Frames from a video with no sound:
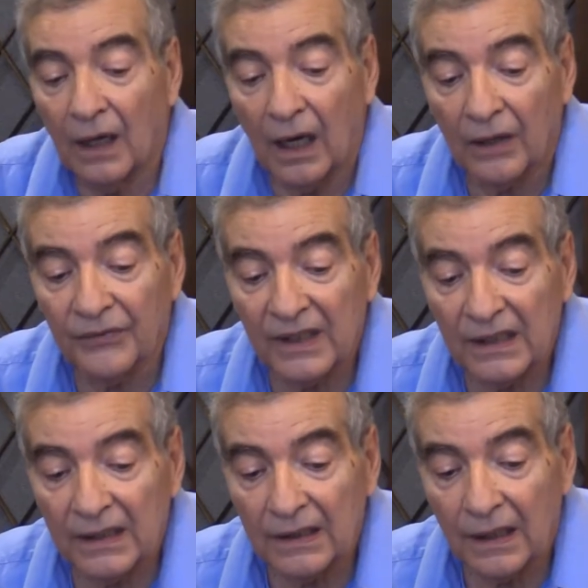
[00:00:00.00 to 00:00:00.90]
on
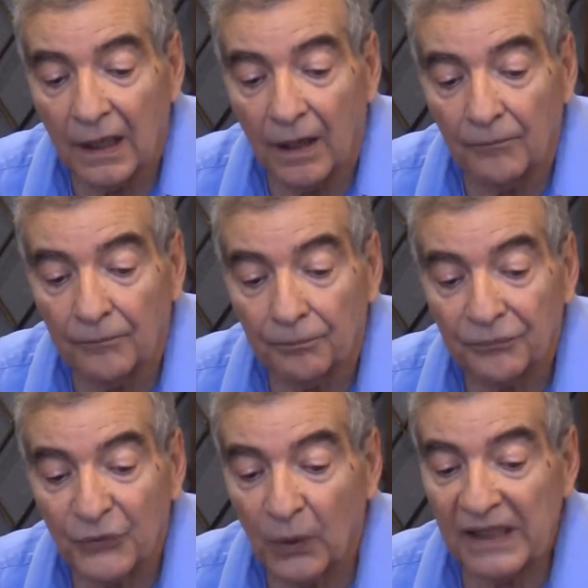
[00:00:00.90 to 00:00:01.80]
the
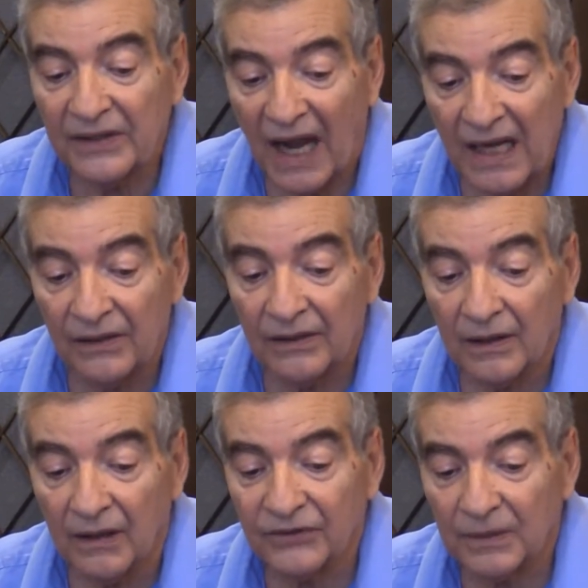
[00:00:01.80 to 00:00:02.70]
29th
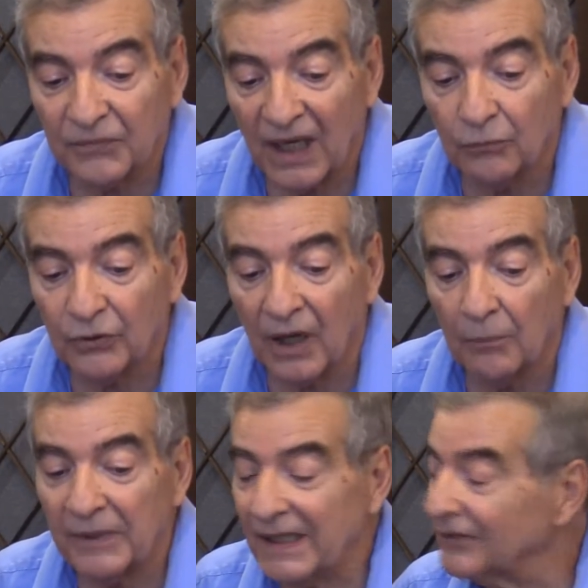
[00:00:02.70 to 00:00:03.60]
of September, I'll
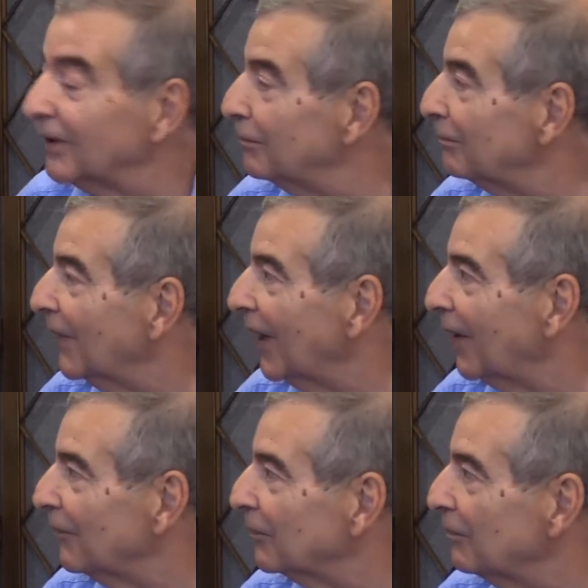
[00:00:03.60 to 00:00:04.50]
be at the
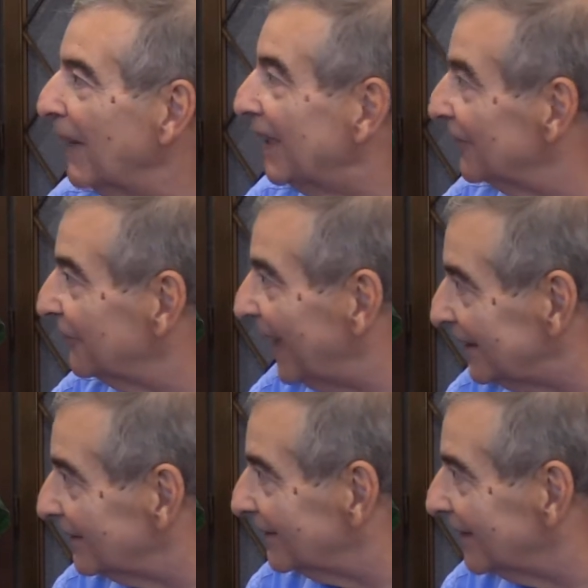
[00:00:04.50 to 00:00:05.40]
Maynard
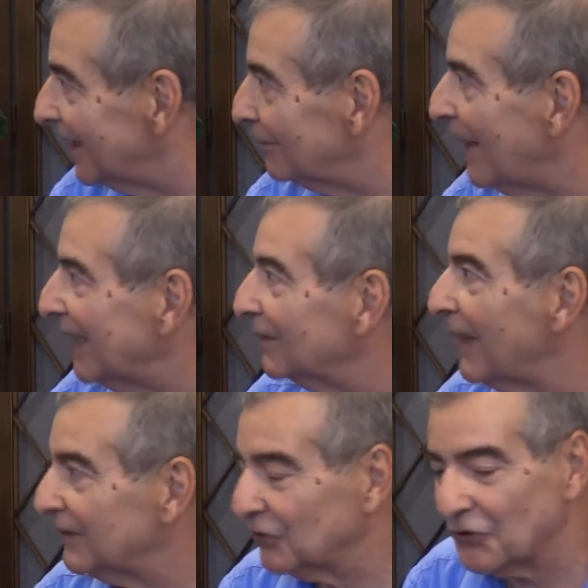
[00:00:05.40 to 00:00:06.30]
Fest in Maynard,
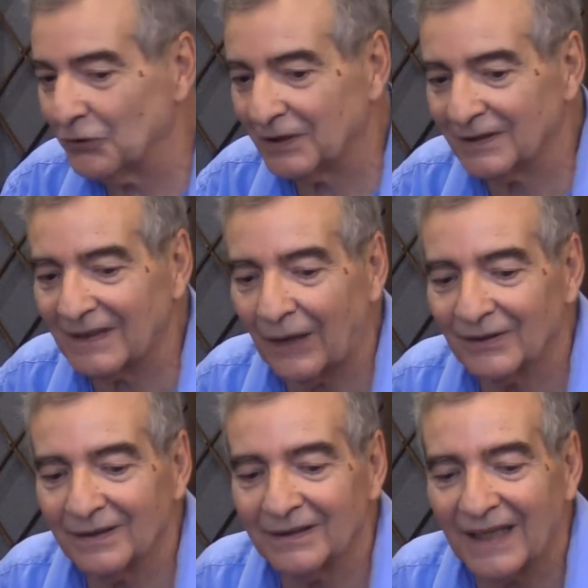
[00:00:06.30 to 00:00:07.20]
Massachusetts, down
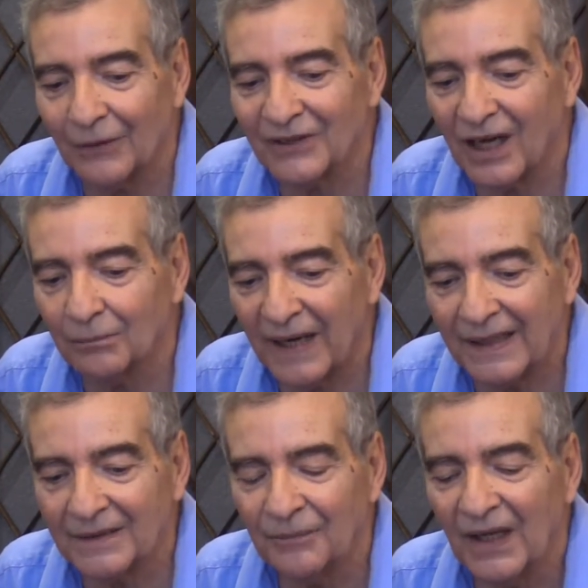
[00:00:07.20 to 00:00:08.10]
in downtown
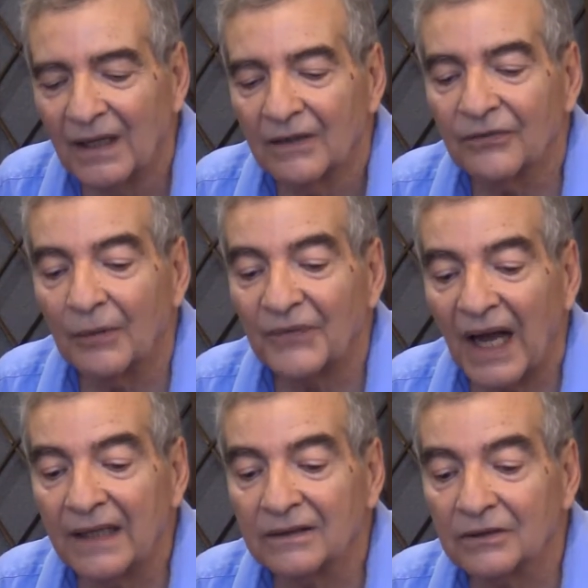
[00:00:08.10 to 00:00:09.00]
Maynard, from
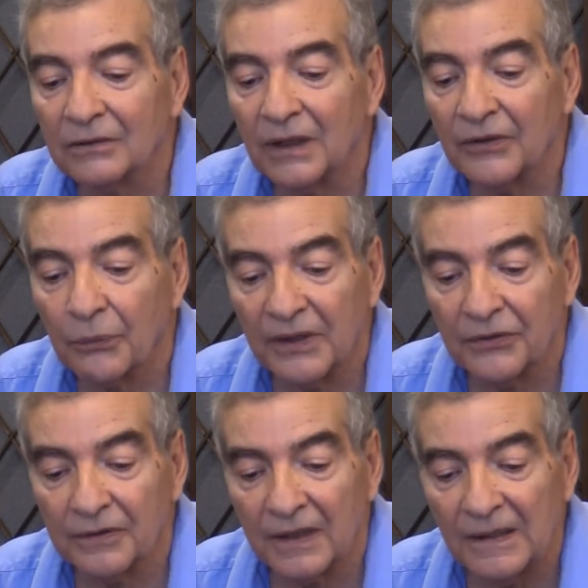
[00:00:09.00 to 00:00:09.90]
9 to
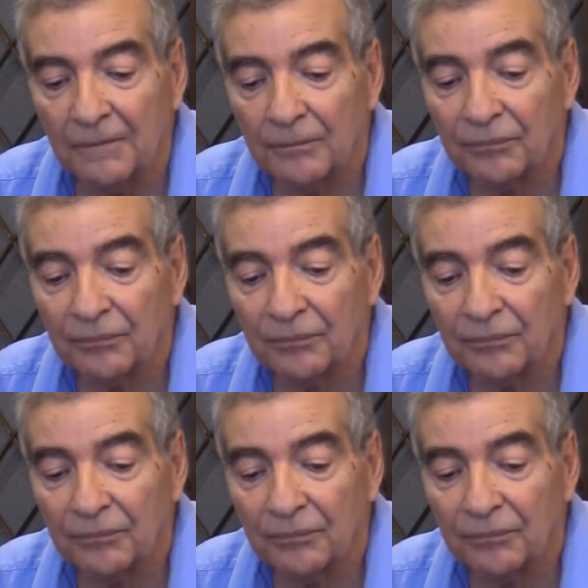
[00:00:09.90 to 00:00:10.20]
3:30.